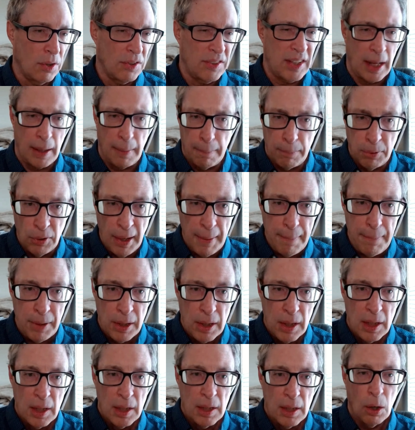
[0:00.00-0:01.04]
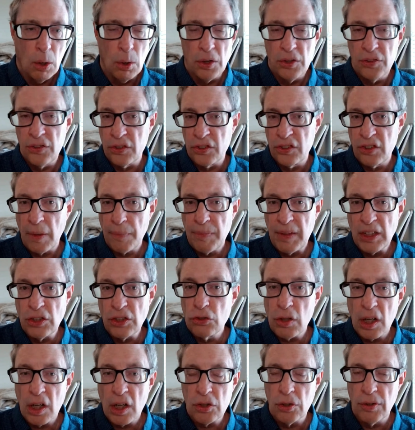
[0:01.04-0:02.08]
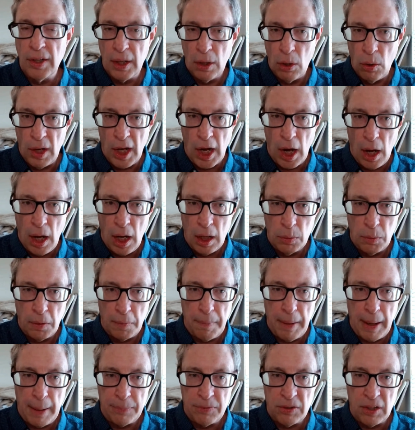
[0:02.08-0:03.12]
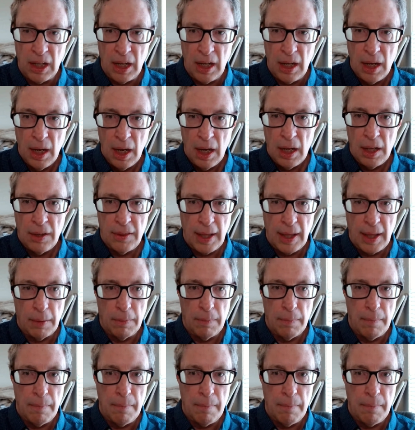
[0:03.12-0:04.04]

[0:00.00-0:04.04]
Is that a blip, or is there something structurally going on with Pepsi that